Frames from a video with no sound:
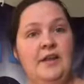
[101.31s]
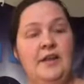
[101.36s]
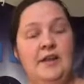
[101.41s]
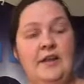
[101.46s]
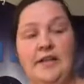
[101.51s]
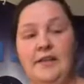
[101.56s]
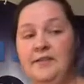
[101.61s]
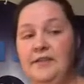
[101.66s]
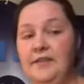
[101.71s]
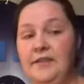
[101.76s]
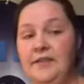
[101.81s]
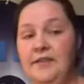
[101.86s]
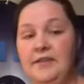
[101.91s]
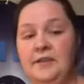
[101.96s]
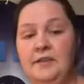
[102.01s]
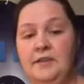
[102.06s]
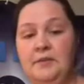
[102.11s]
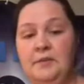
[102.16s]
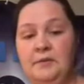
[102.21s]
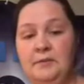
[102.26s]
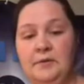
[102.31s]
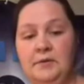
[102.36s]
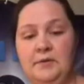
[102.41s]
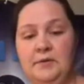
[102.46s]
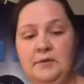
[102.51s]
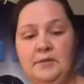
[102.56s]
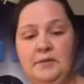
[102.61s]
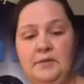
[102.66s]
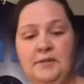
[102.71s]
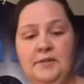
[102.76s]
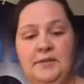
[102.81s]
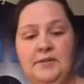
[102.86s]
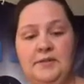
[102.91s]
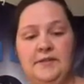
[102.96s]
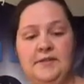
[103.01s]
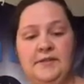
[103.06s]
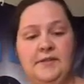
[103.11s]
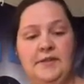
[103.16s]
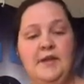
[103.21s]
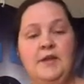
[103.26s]
even the Lilla Rose
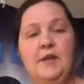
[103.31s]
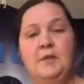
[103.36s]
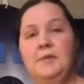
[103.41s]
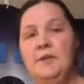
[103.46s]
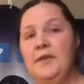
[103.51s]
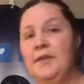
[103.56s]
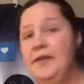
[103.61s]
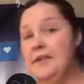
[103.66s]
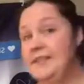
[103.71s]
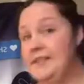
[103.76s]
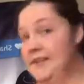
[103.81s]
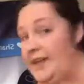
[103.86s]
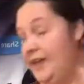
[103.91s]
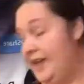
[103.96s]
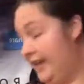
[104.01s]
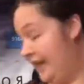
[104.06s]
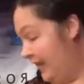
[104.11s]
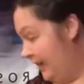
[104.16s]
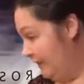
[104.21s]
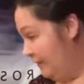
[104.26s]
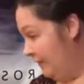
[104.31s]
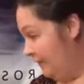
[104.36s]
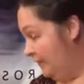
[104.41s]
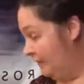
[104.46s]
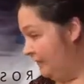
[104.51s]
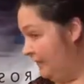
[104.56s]
ones, because I have